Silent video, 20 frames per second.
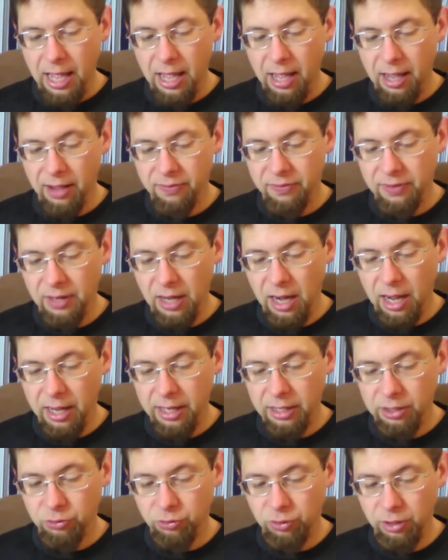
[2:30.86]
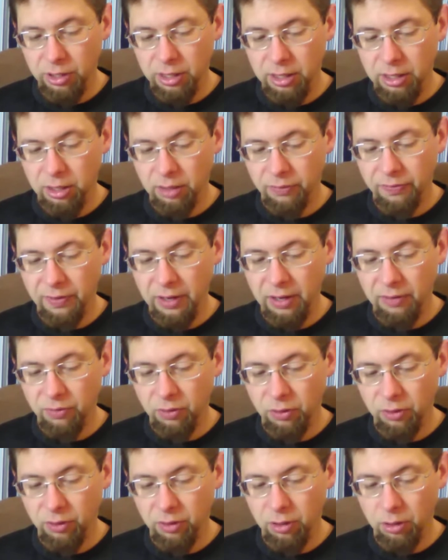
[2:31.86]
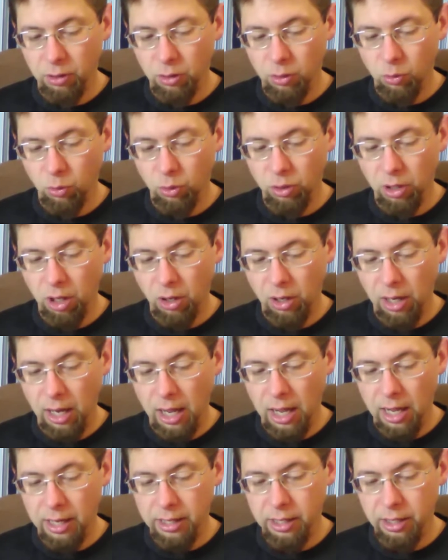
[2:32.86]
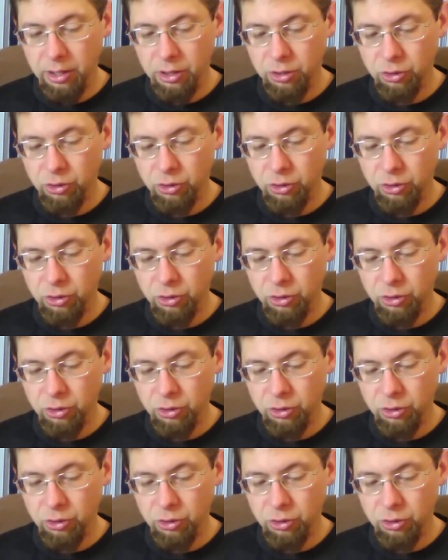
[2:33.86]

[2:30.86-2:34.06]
have not entreated the favor of the Lord our God,